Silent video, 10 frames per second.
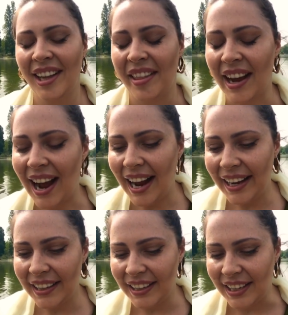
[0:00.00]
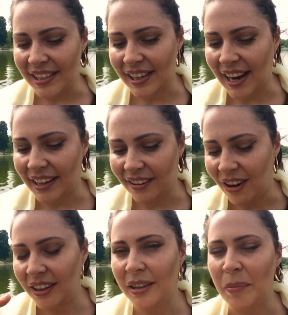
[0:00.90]
the guy is like
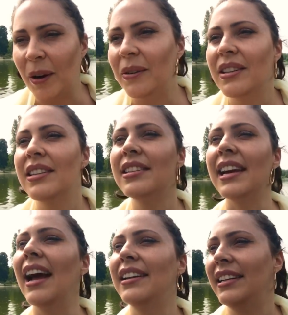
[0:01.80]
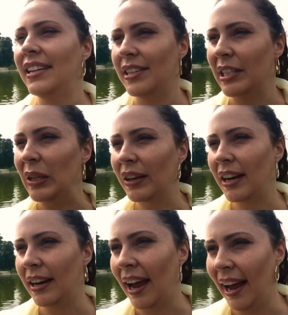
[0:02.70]
on the boat standing and he's
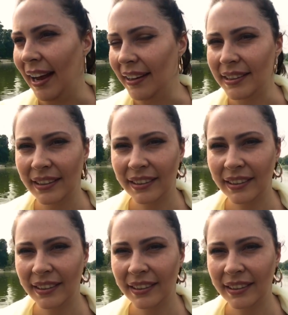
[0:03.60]
looking ahead.